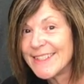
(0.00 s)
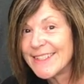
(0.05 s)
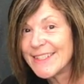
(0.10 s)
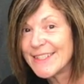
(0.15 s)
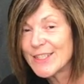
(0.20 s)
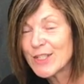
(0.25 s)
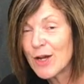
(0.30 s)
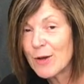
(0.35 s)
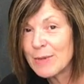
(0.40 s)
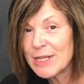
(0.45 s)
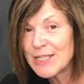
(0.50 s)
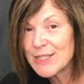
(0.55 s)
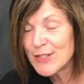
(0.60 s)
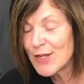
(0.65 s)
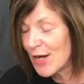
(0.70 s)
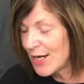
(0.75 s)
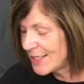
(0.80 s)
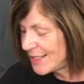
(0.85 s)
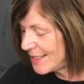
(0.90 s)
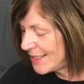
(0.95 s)
So I'm
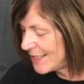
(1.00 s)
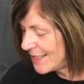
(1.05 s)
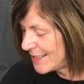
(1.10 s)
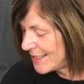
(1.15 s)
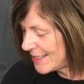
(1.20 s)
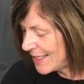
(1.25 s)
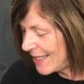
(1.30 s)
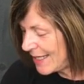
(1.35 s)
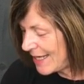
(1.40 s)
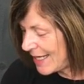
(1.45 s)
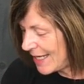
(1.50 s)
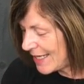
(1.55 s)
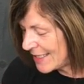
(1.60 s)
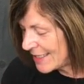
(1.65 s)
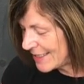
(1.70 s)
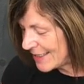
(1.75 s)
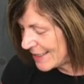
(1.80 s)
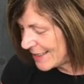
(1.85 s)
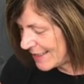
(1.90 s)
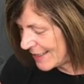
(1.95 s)
excited to see
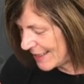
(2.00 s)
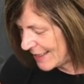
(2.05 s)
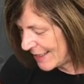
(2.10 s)
this.